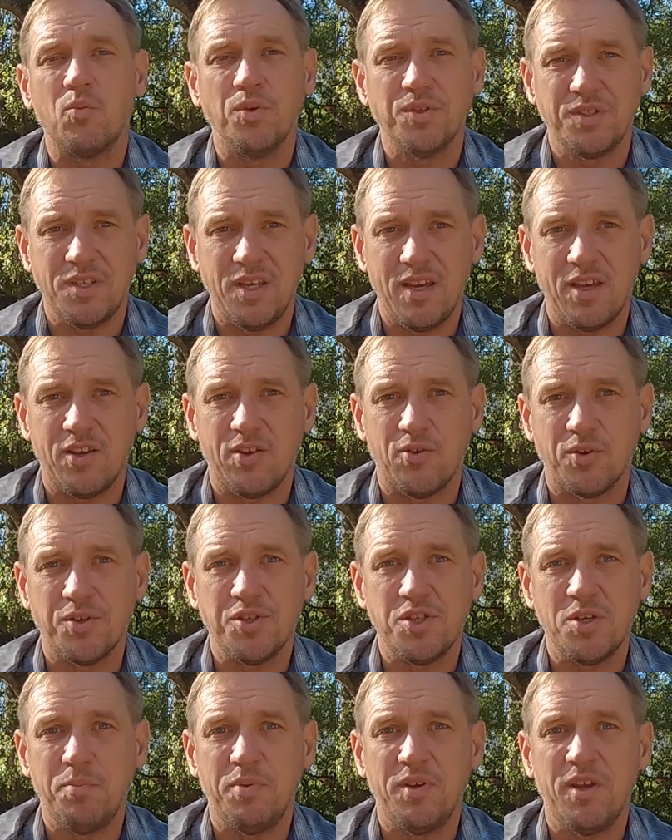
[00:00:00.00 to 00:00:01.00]
will take your
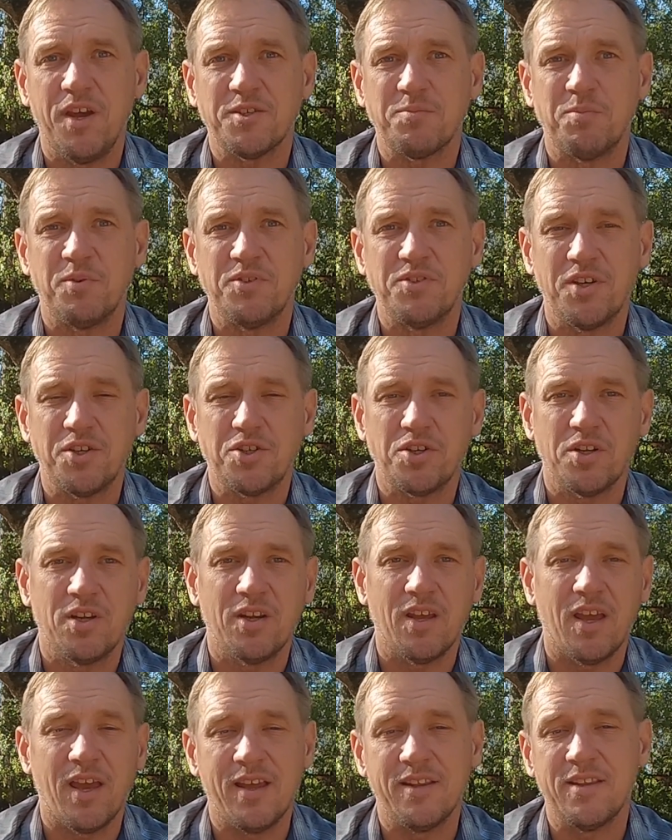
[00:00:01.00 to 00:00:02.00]
GPS
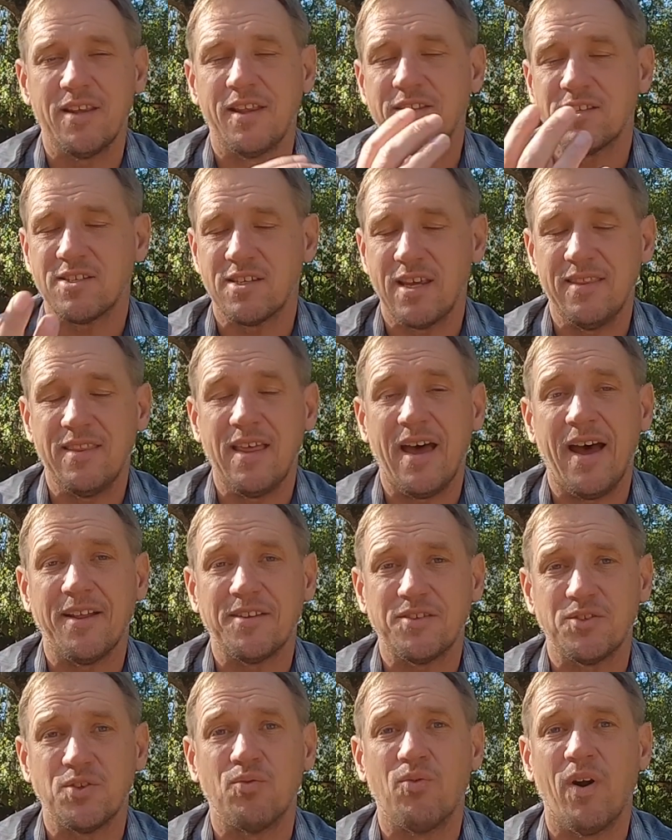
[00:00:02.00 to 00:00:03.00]
position and then send
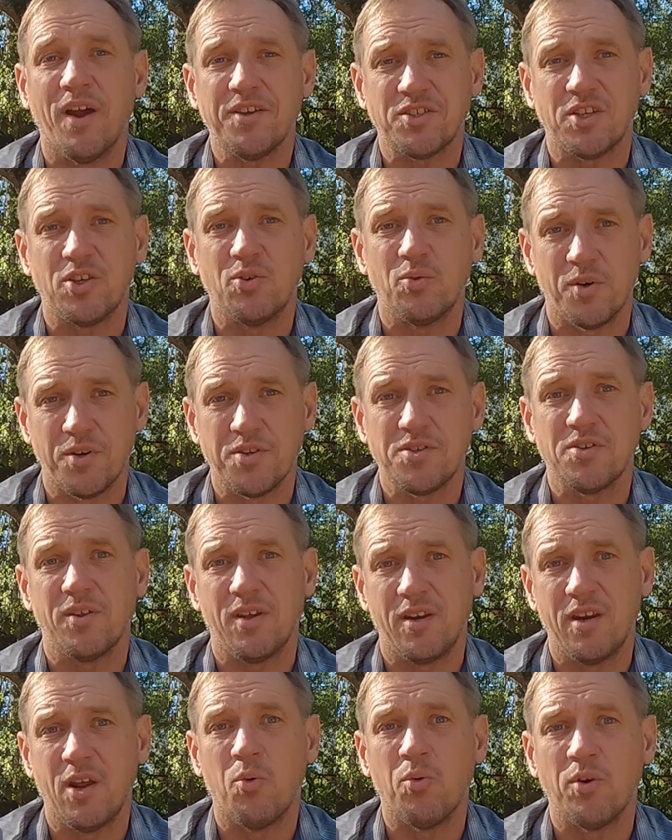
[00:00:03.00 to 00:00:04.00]
that to rescuers so
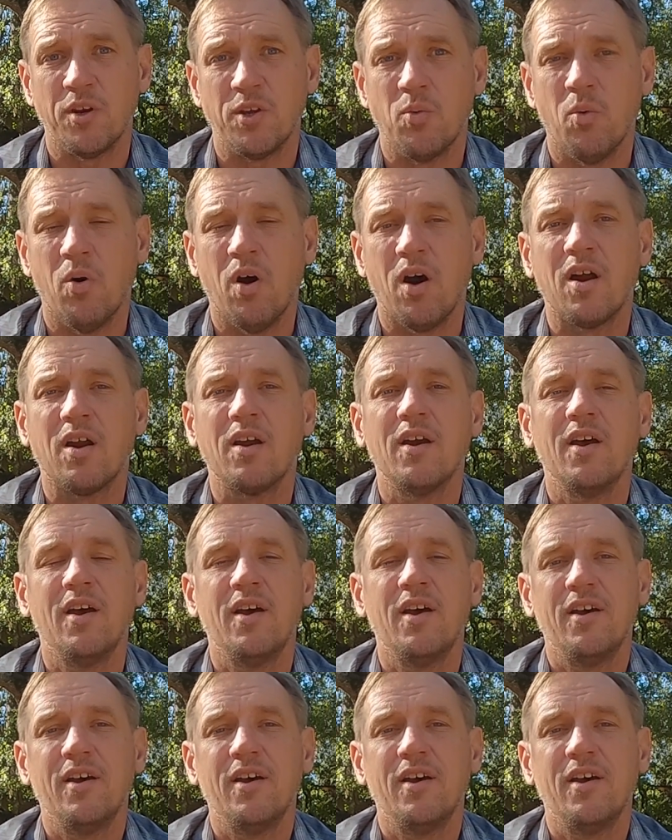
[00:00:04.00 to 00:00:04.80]
they know where you are.